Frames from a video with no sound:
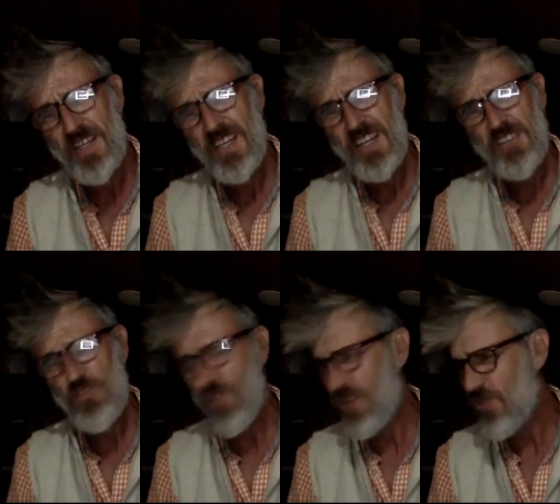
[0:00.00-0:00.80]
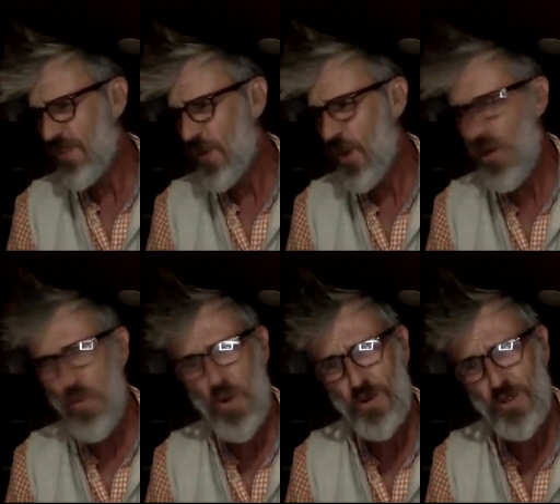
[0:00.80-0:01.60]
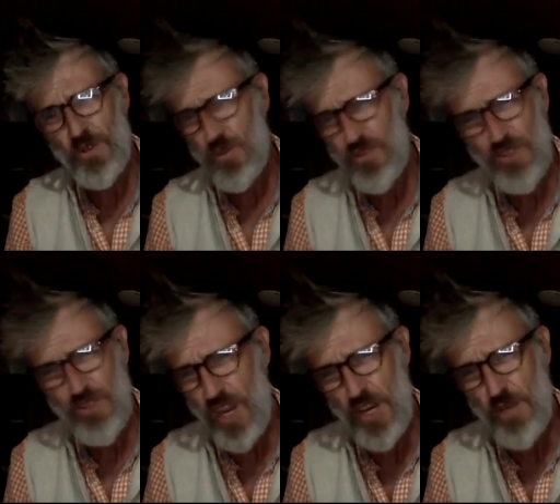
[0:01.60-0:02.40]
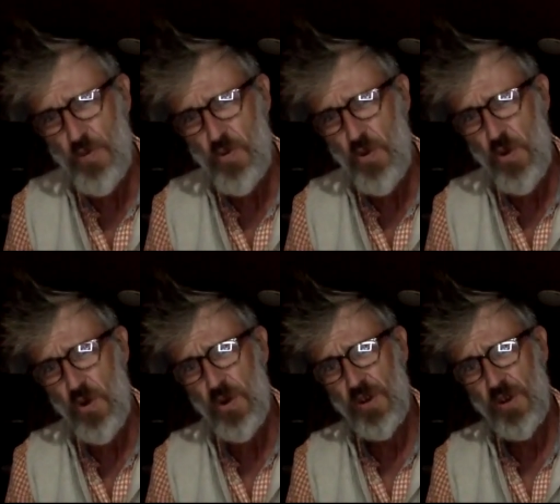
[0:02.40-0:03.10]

and to try and drive the whole world into a terrible war.